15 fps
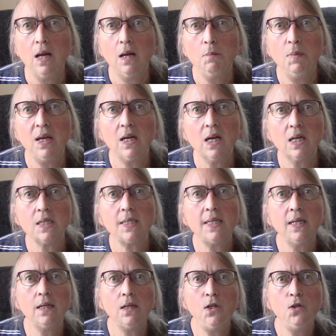Because
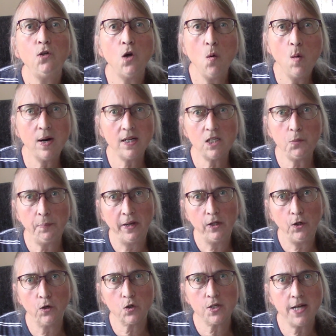you don't want to spend
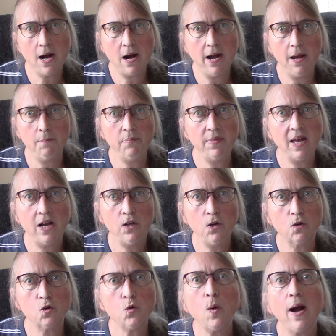your time that
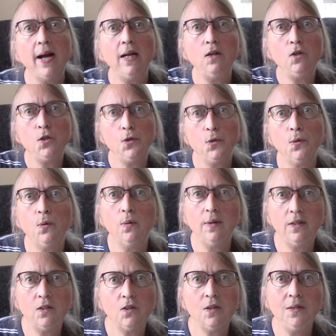you're trying to,
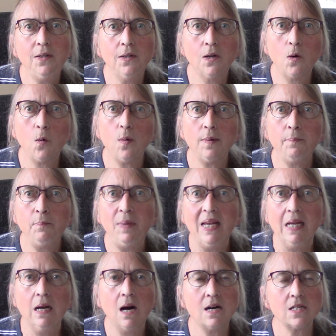you know,
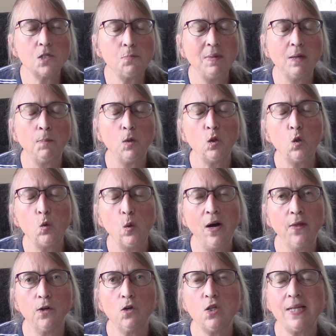be hospitable to
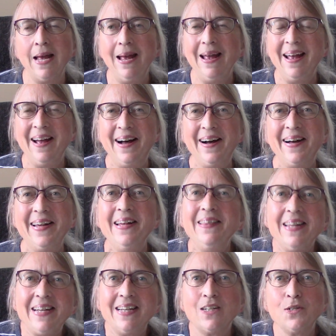others in
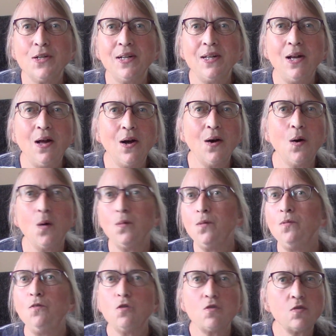the kitchen
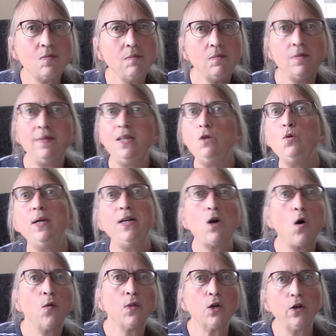just doing
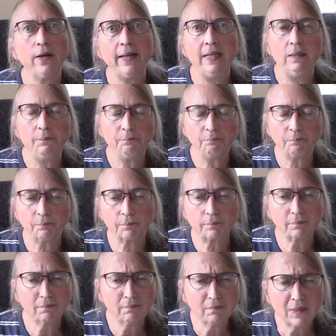all the cooking
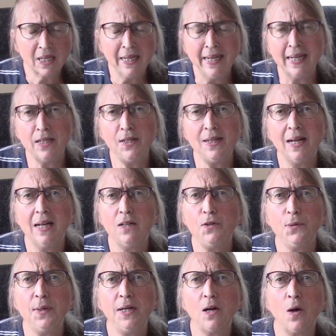and
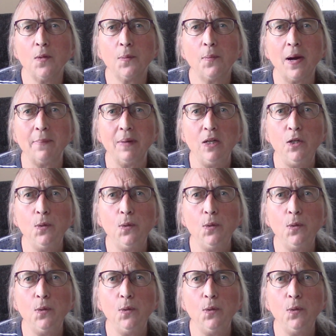doing all the prepping.